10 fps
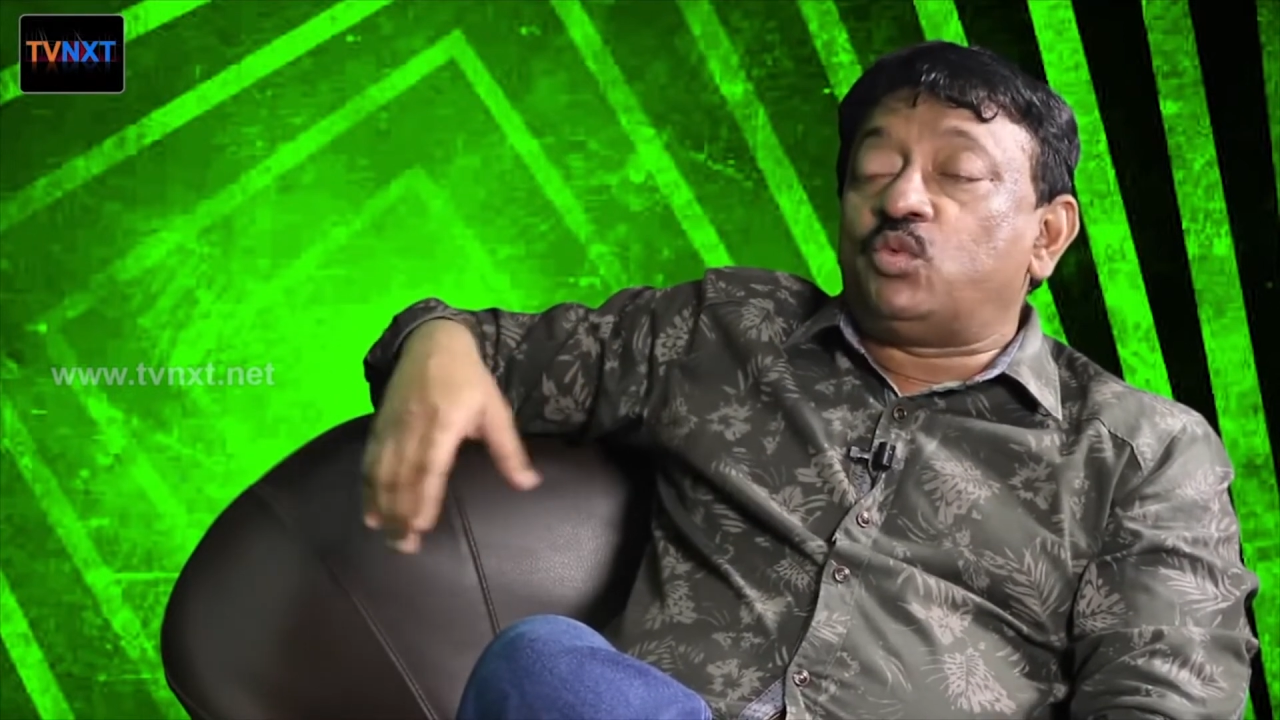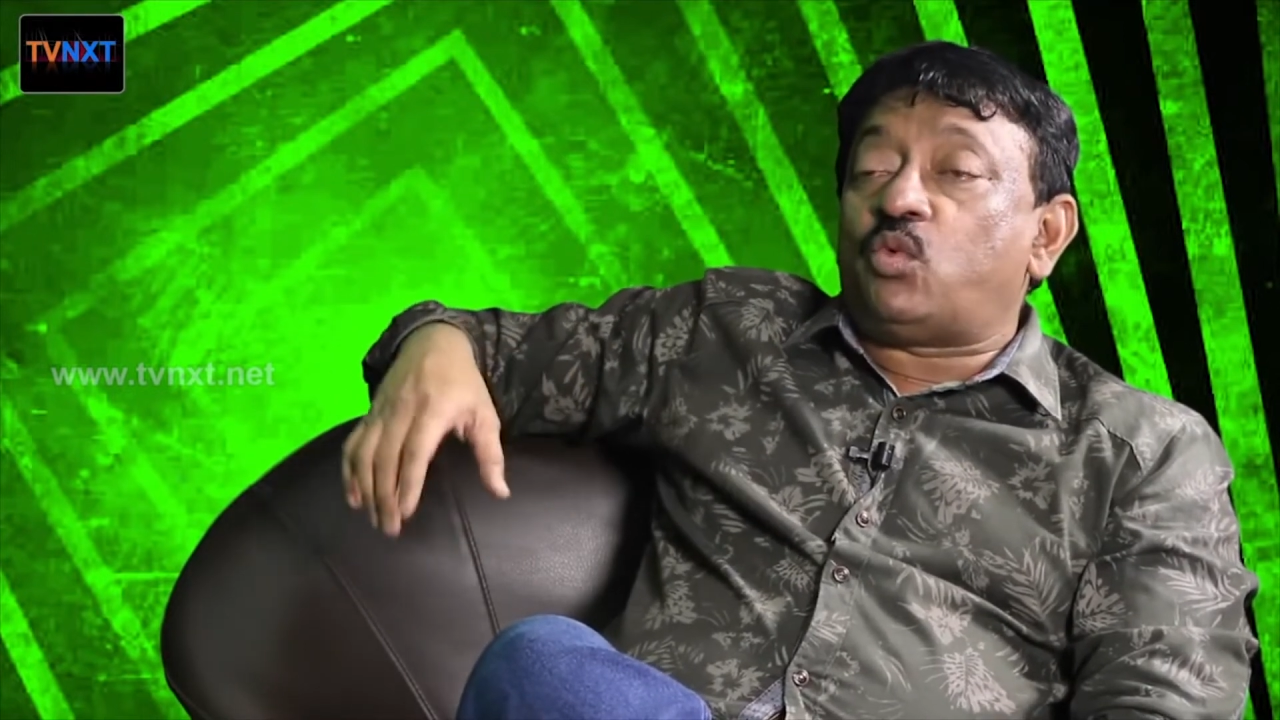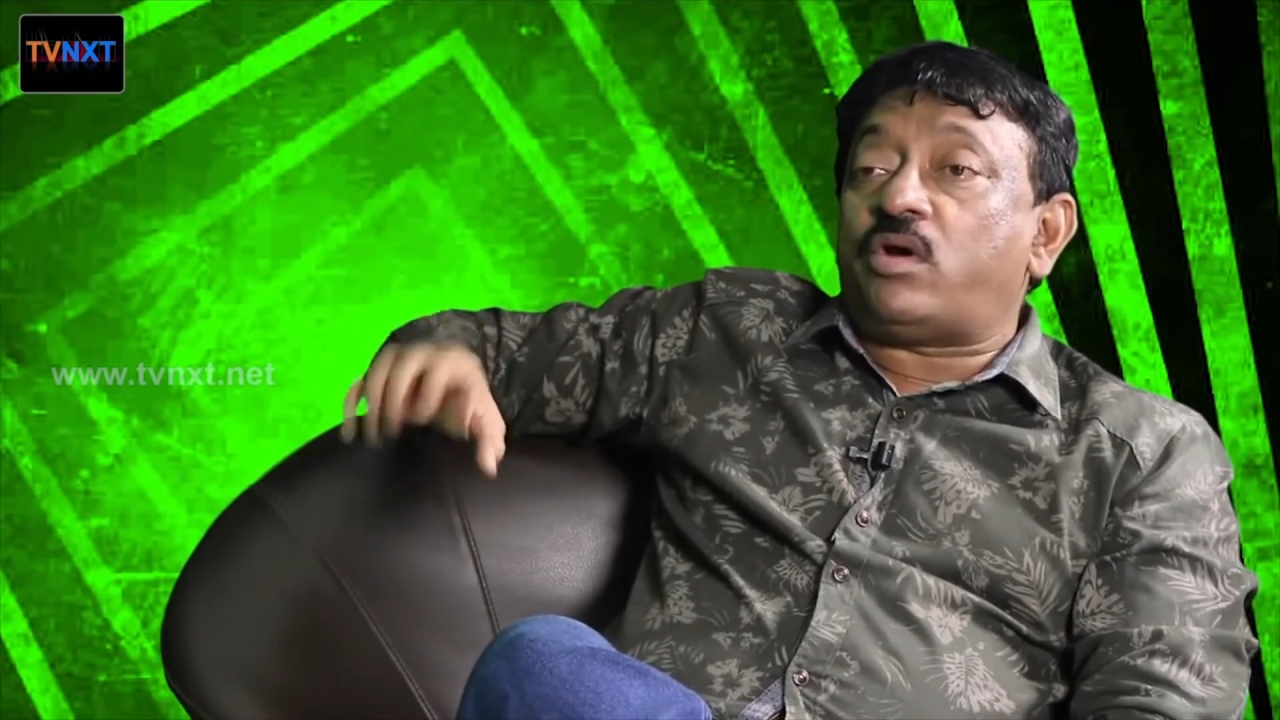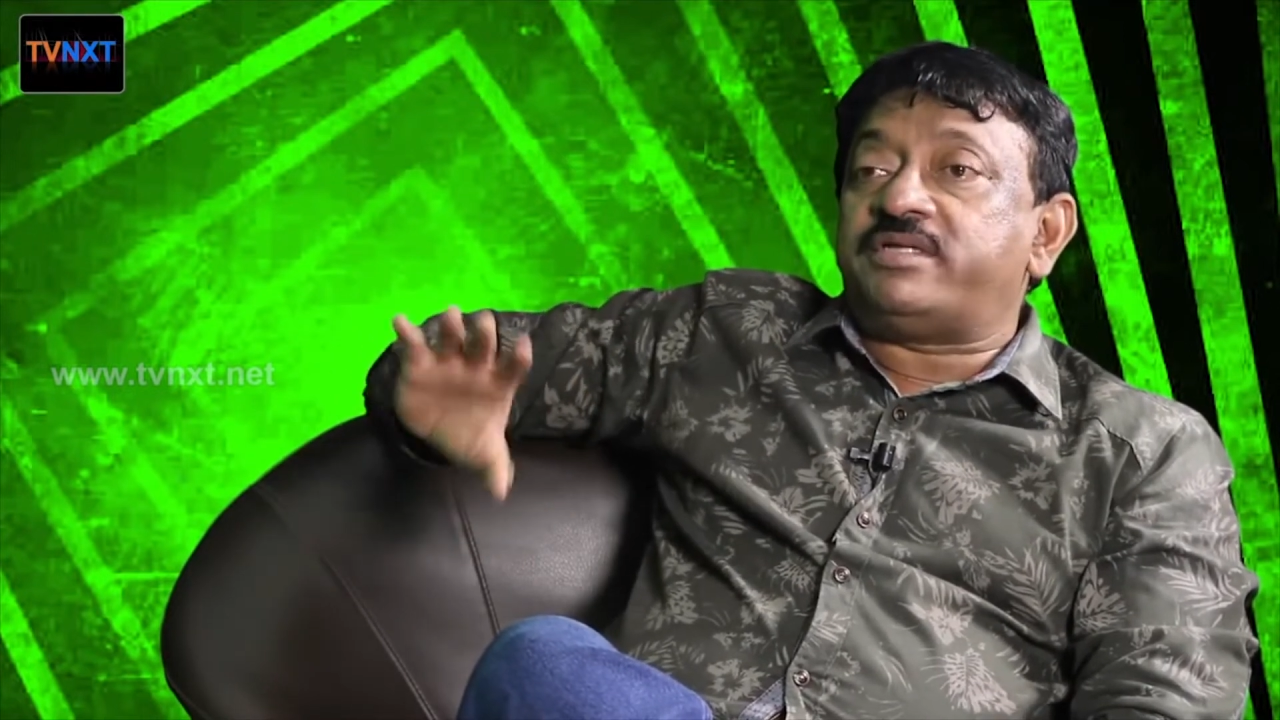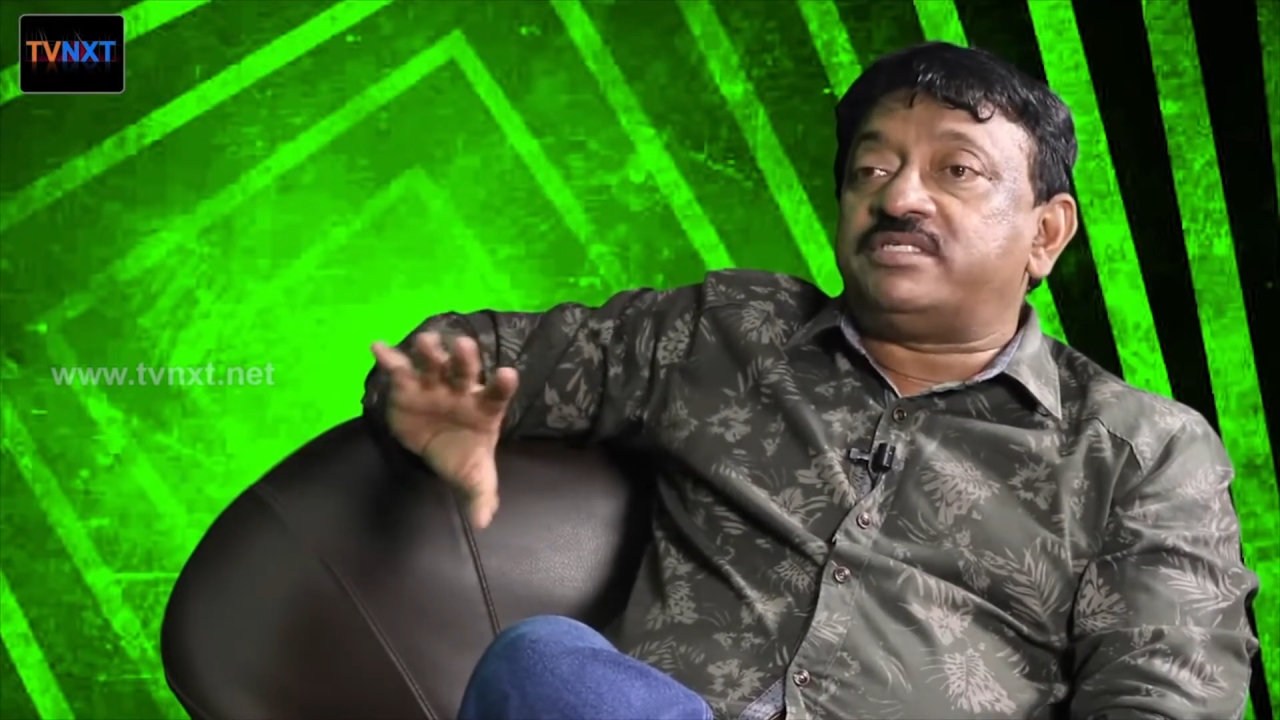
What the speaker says: to what